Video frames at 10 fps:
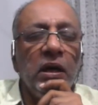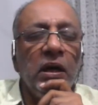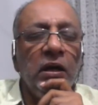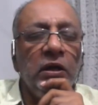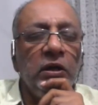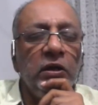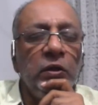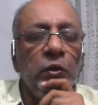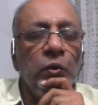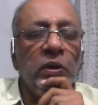uh,
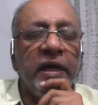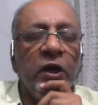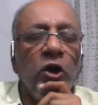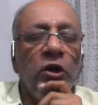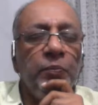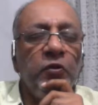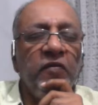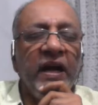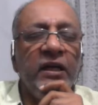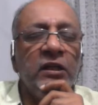you cannot
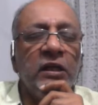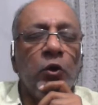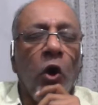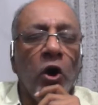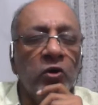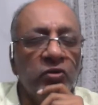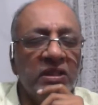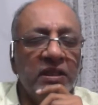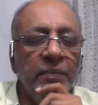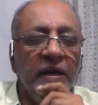provide
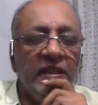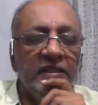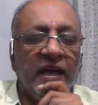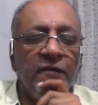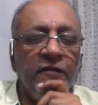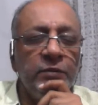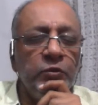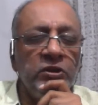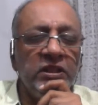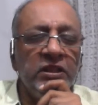congruency by the salvage
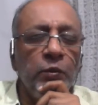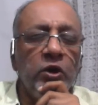procedure.